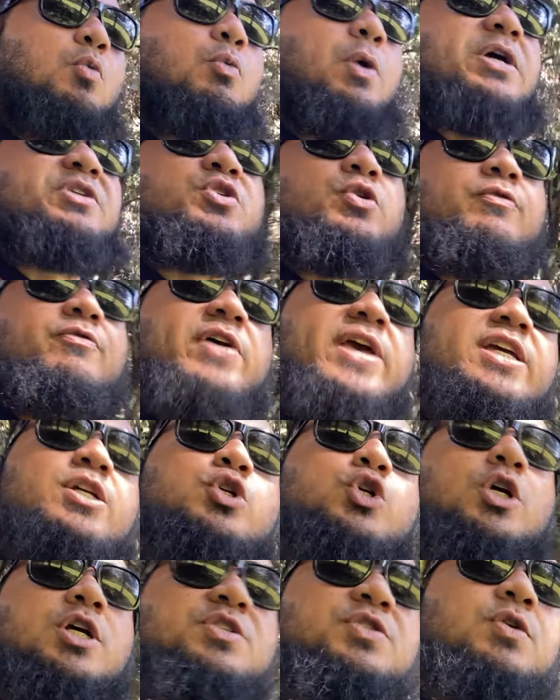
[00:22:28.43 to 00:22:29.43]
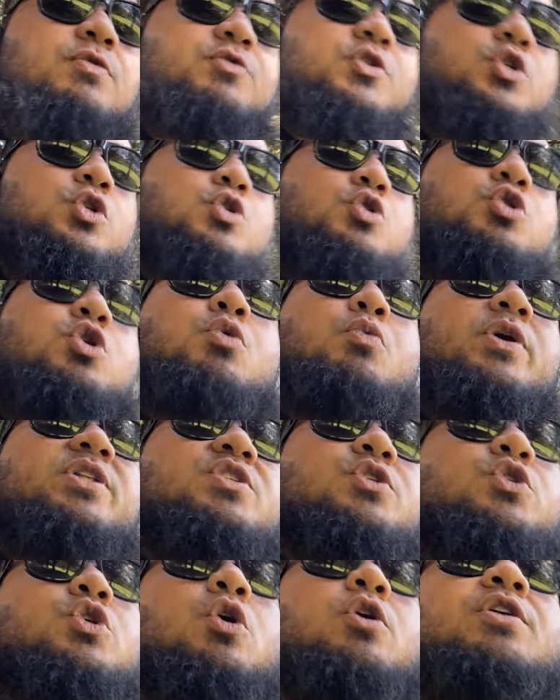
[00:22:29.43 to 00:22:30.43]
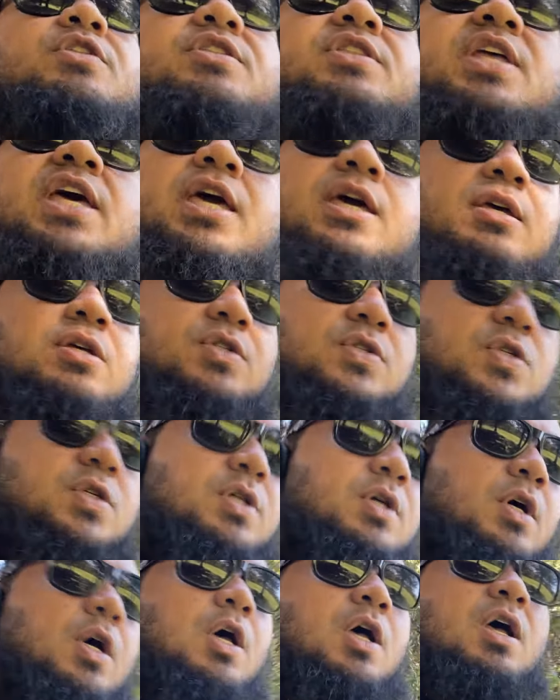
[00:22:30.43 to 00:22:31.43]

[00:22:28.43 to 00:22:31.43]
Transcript: reservations of doing certain things.